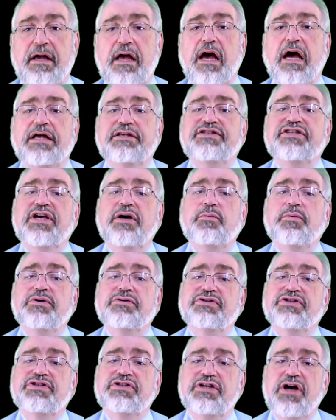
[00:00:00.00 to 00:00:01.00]
and so we'll
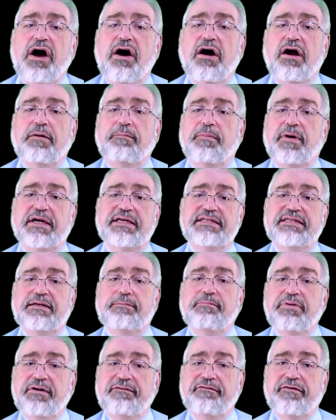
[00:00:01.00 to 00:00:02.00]
start by
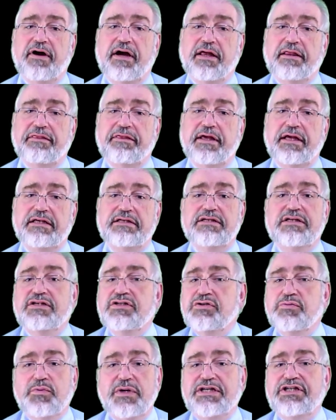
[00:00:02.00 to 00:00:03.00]
simplifying things and
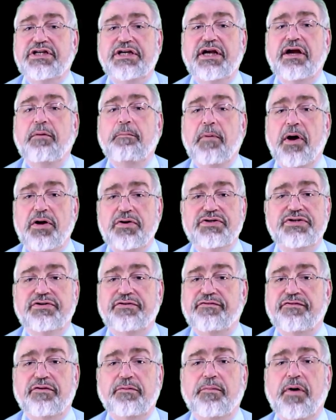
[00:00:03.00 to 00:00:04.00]
switching most
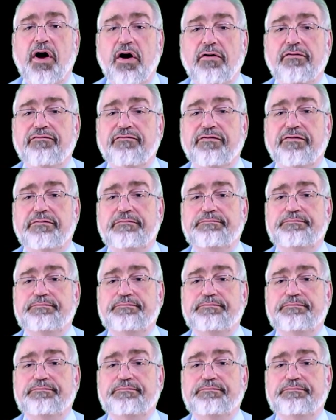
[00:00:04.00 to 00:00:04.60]
of them off.